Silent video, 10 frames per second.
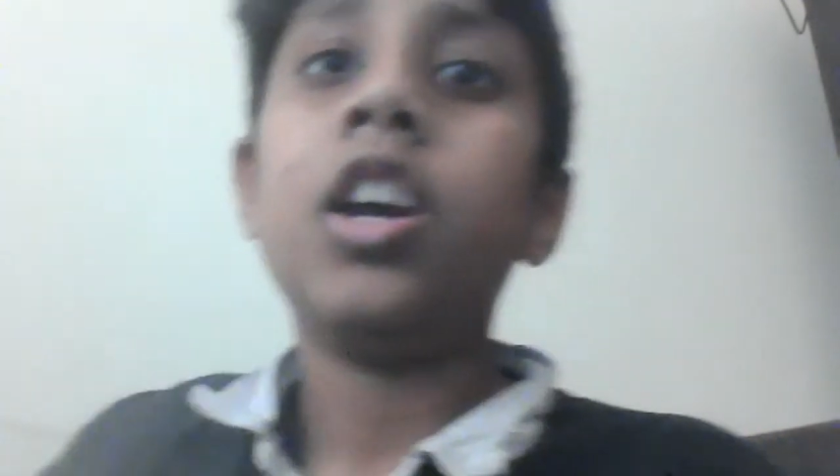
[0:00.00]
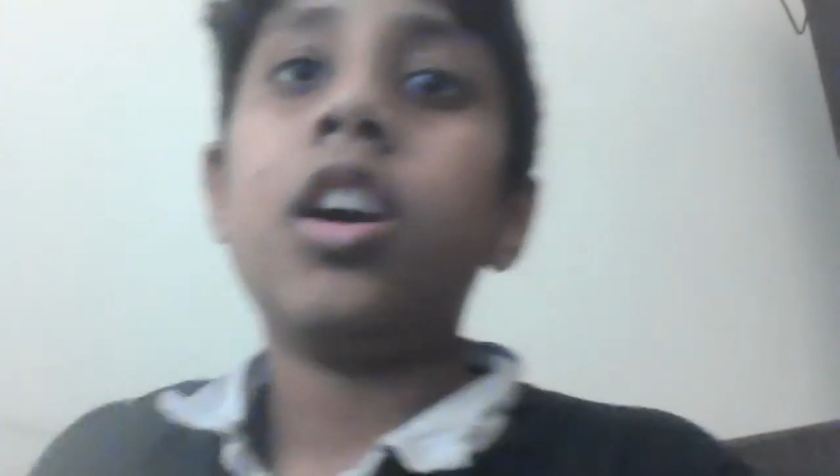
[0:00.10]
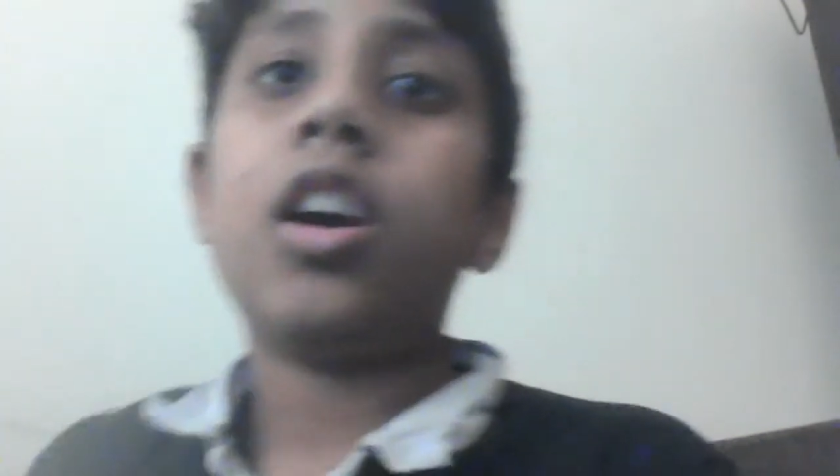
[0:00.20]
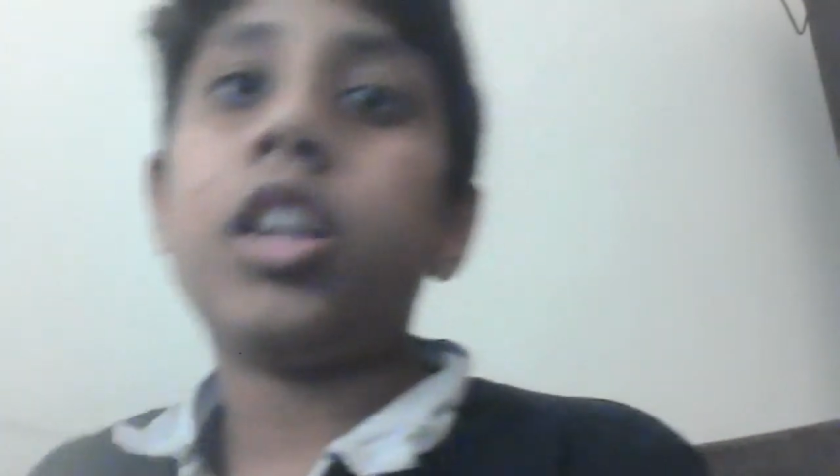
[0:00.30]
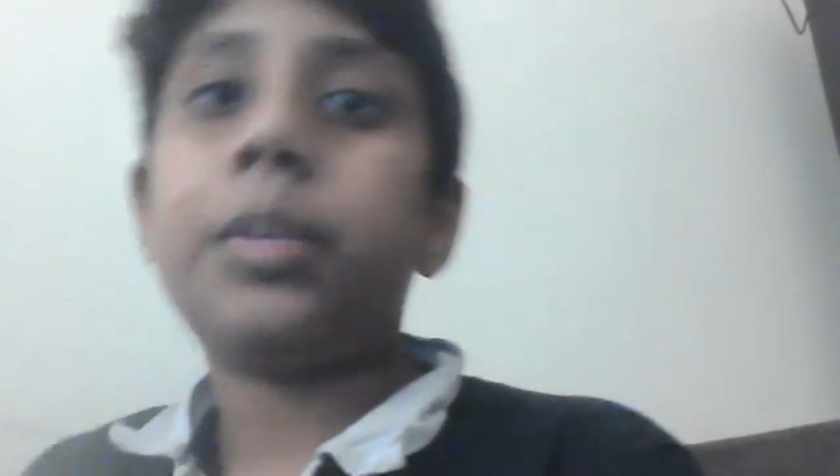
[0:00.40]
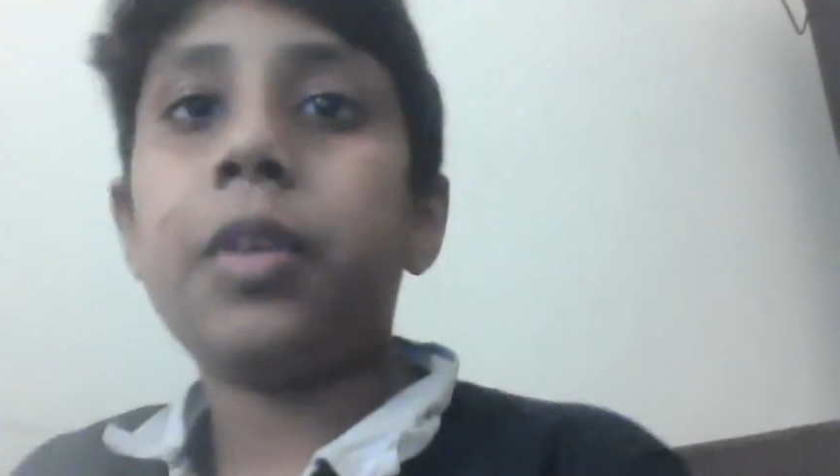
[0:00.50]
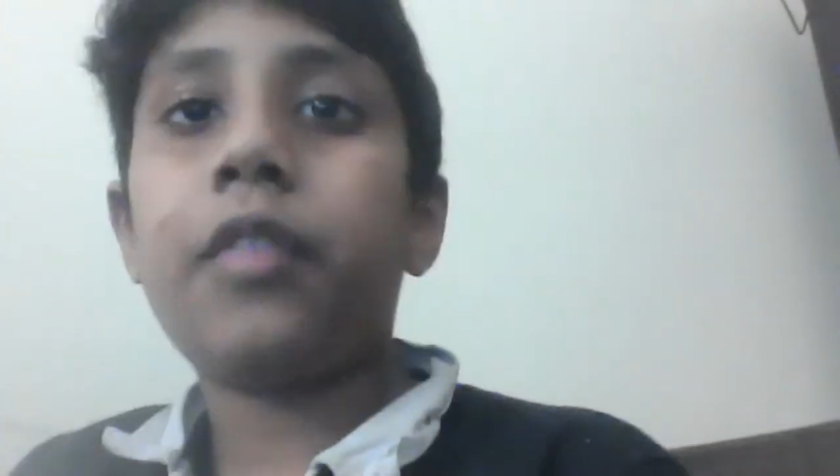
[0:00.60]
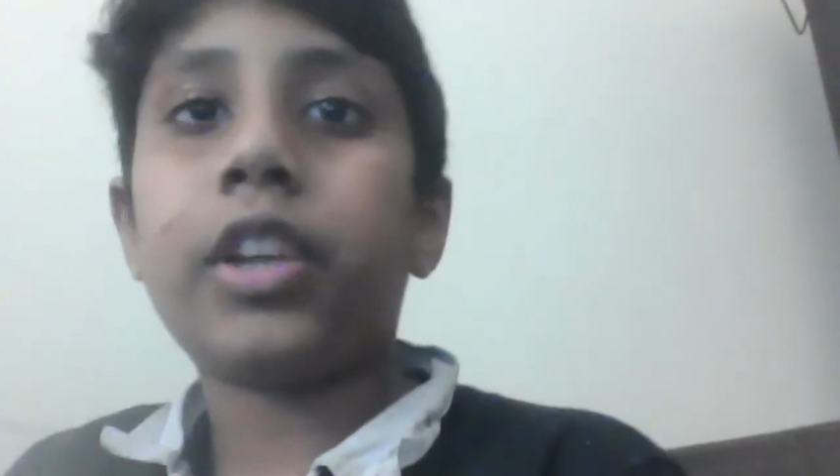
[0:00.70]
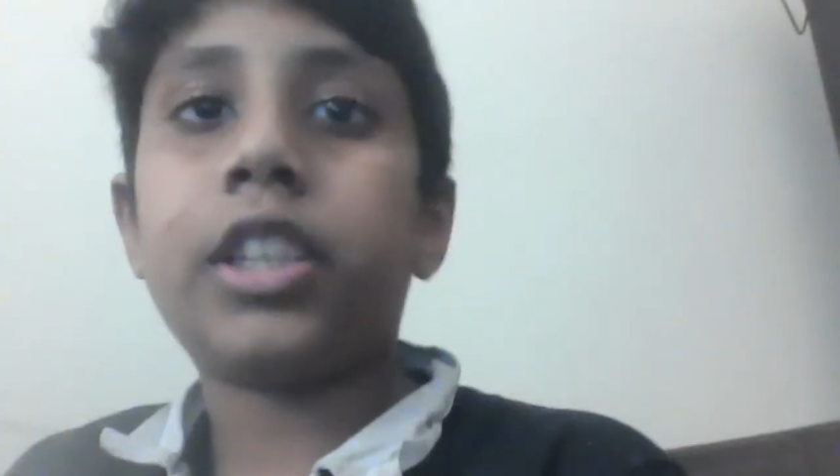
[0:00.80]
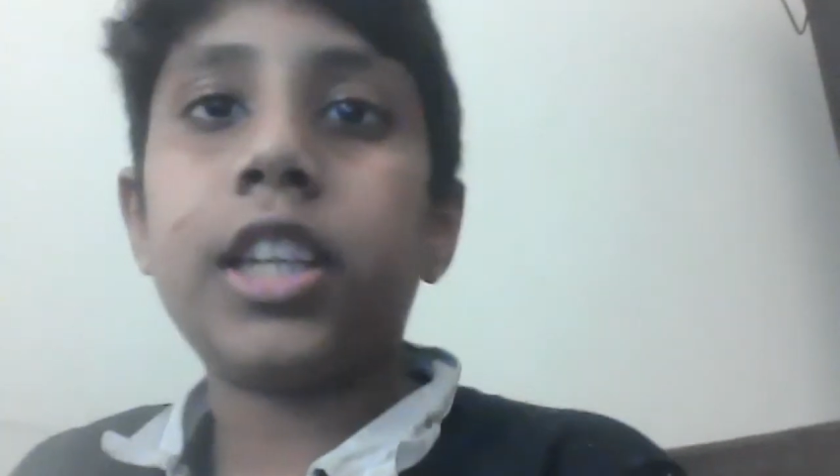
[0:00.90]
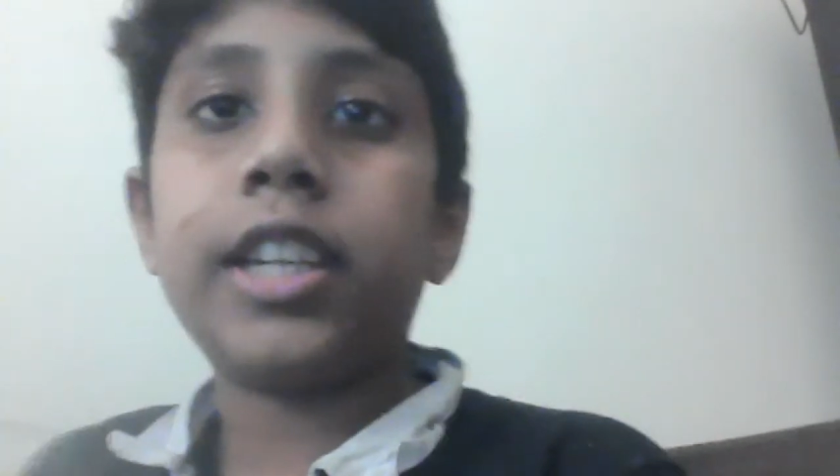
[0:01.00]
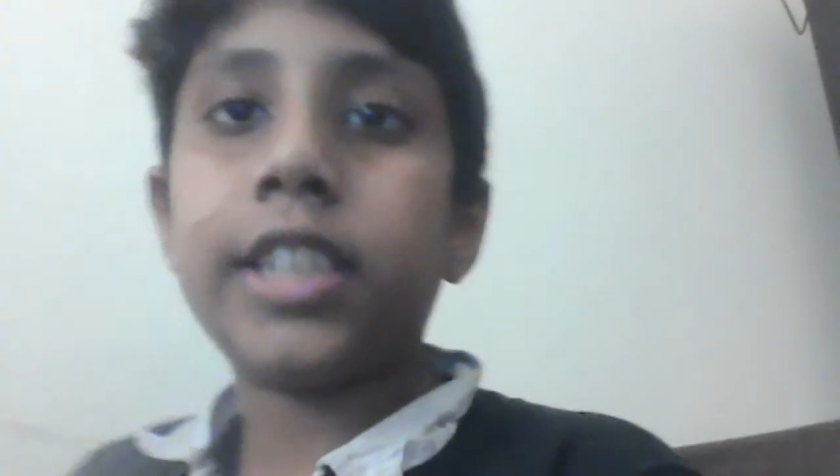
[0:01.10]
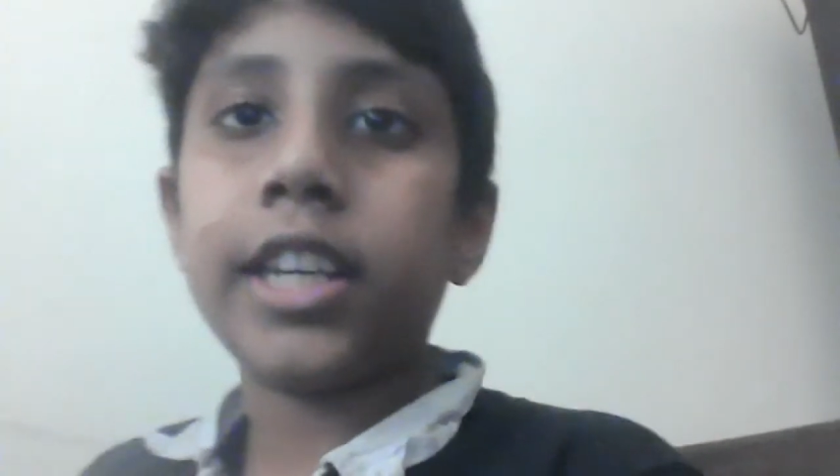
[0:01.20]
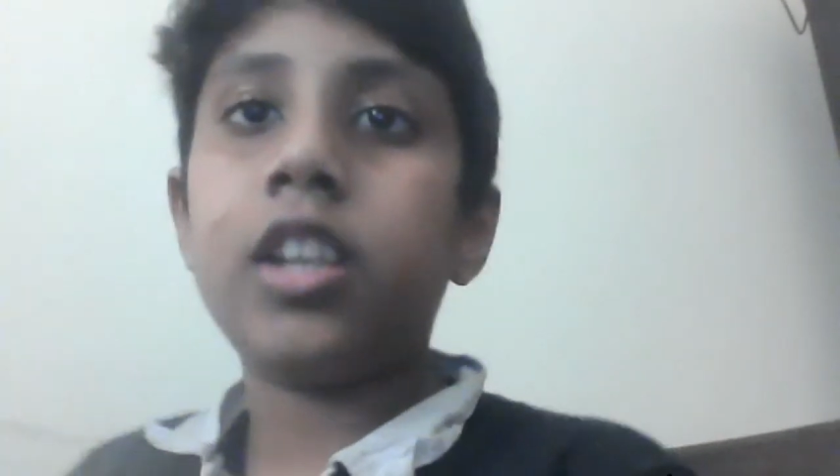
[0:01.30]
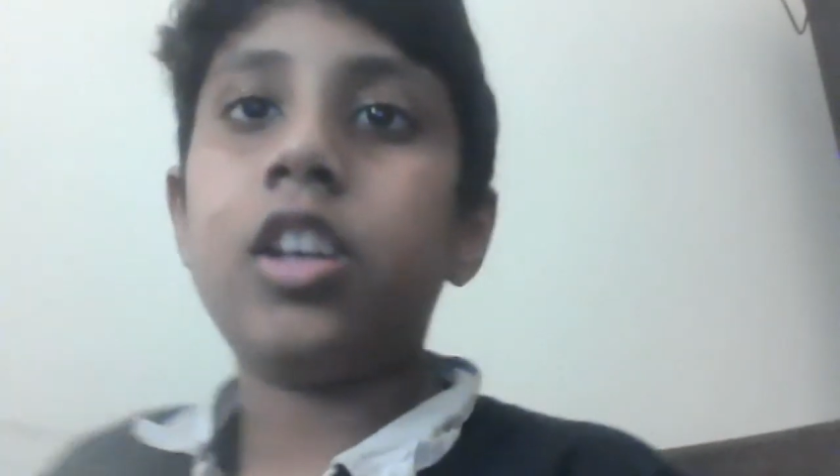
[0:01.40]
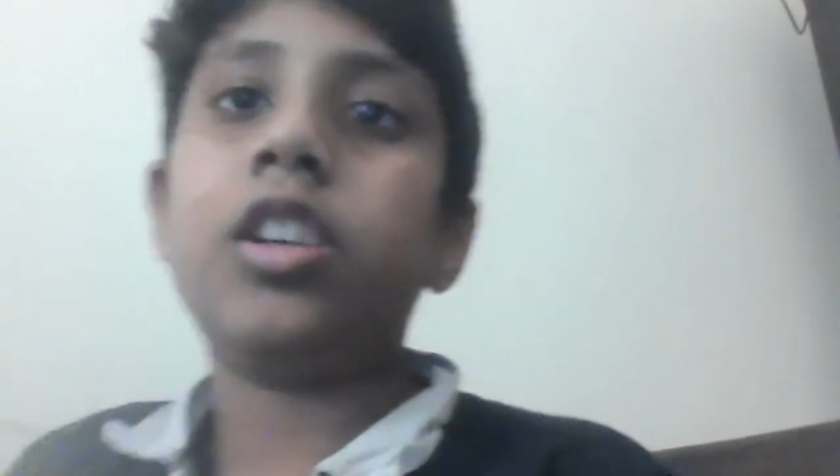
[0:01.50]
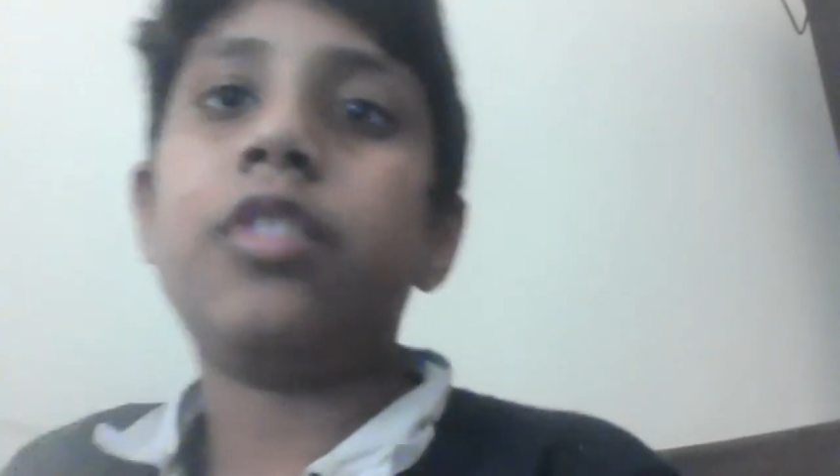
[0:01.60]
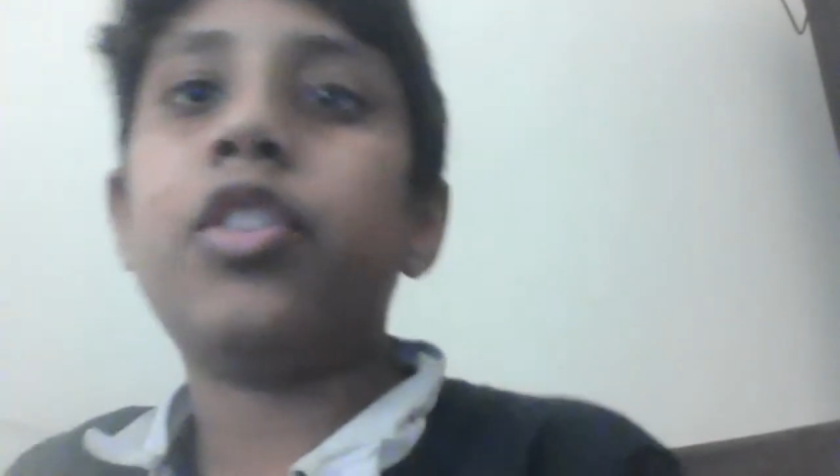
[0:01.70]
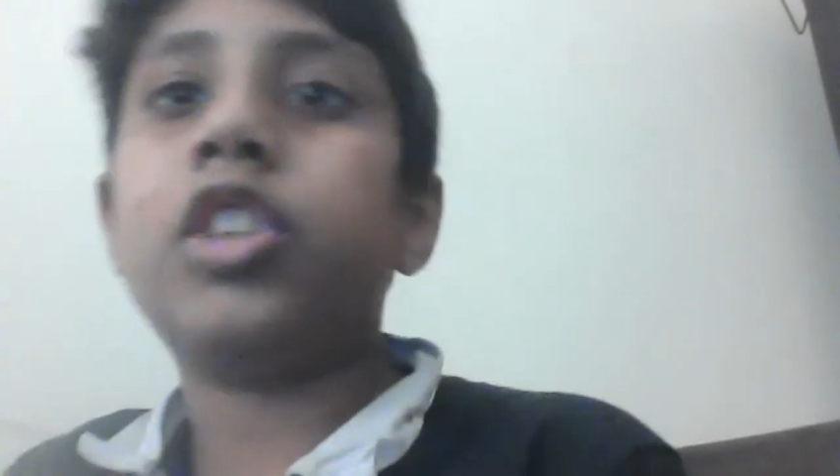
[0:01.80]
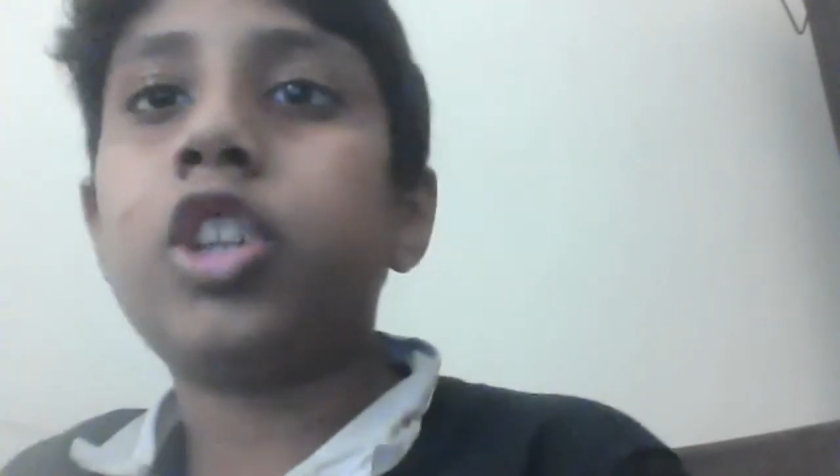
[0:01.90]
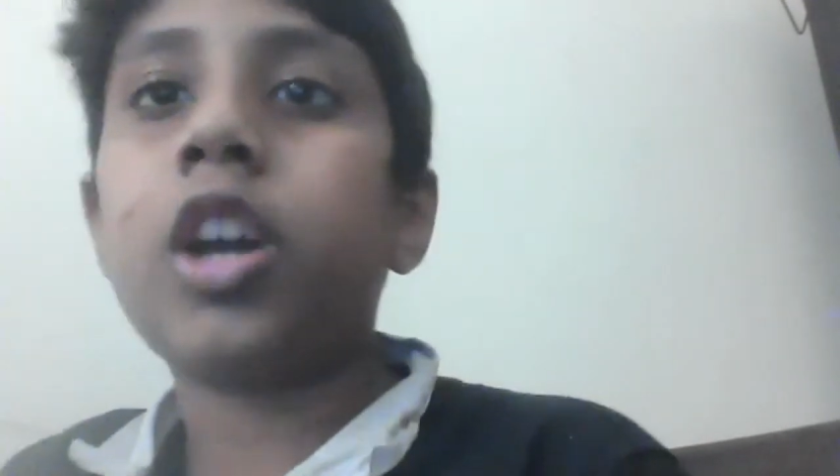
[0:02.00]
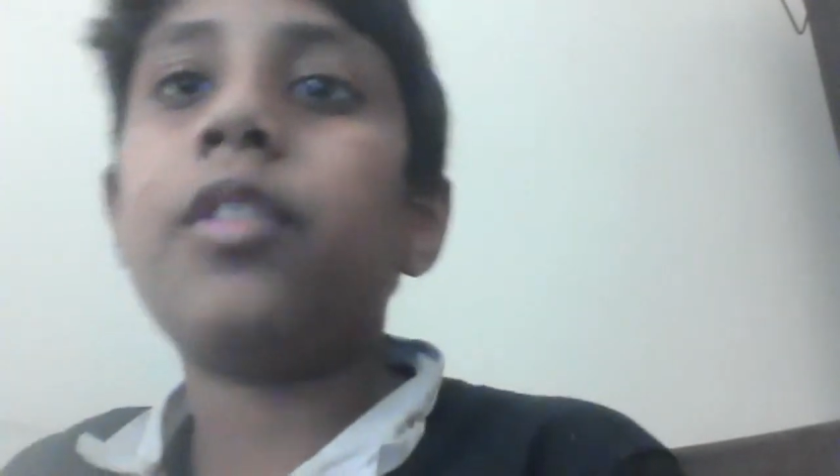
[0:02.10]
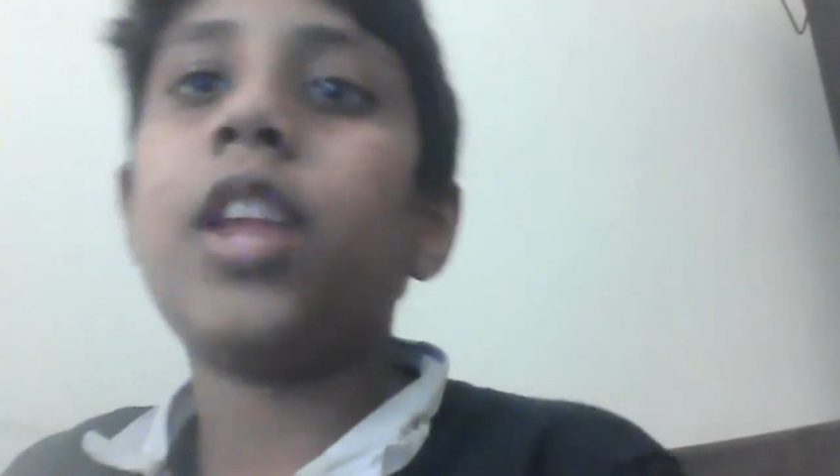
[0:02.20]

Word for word: uh, the perfectly tailored for the travel